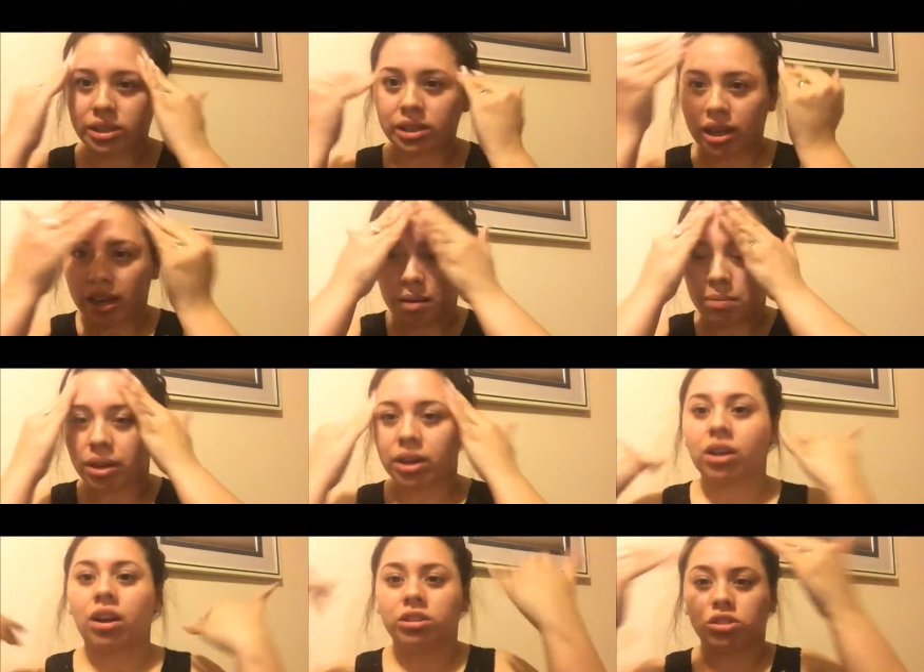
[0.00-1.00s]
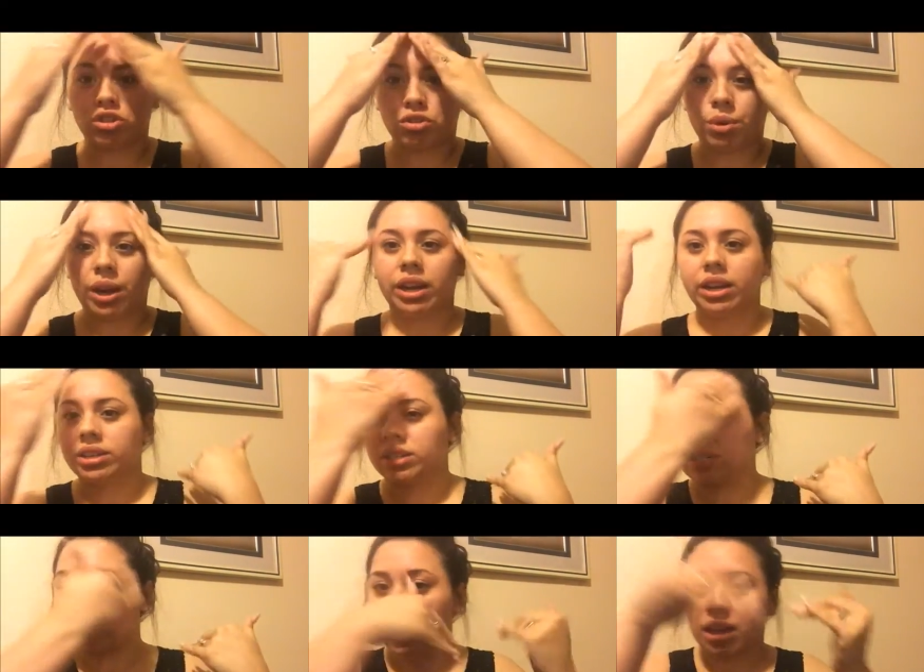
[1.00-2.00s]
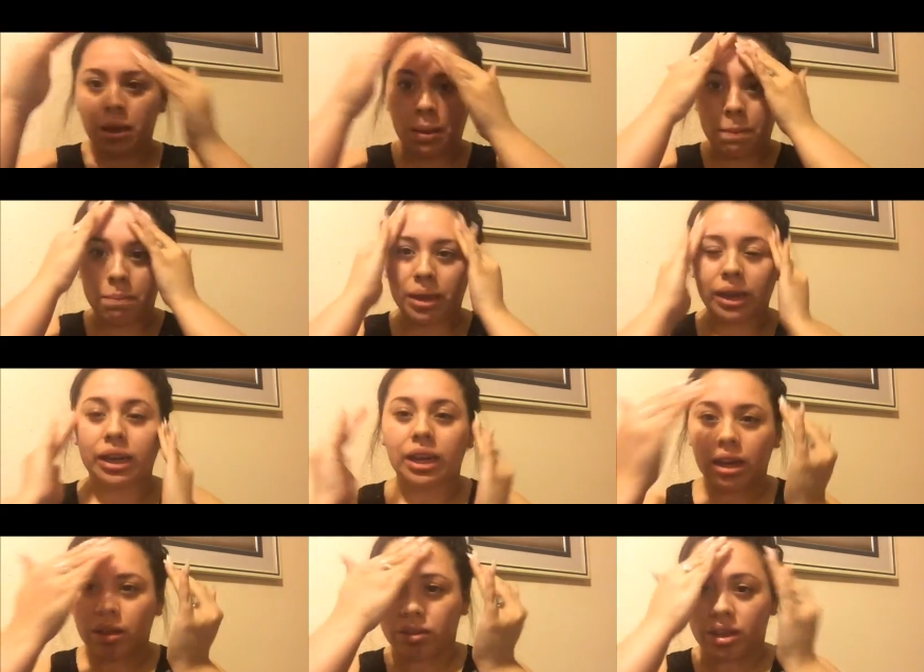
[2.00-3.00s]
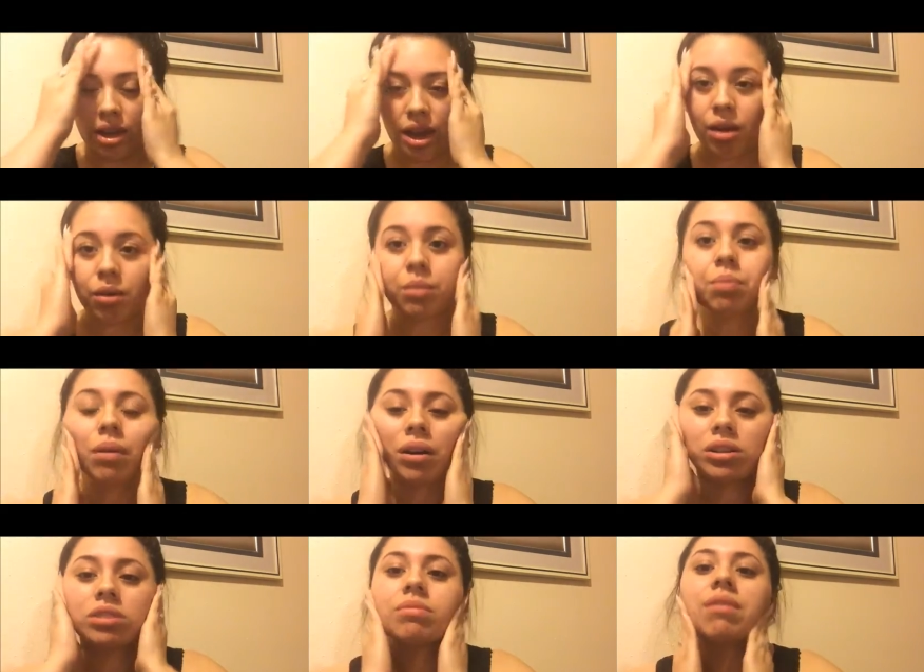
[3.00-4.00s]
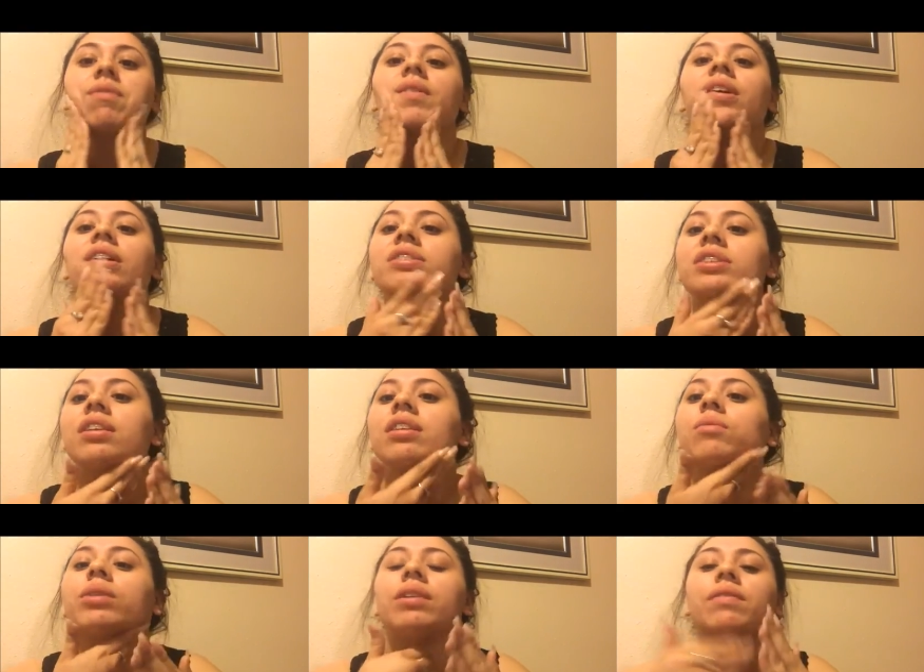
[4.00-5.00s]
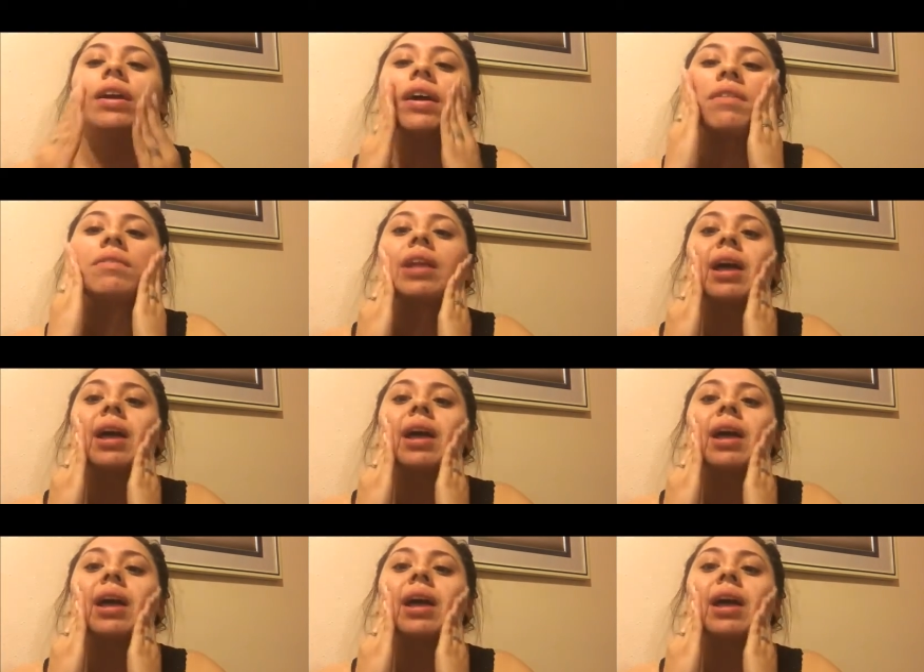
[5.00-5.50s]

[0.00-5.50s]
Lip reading: skin, I'm gonna concentrate it mainly on the outer parts of my face, and then whatever I have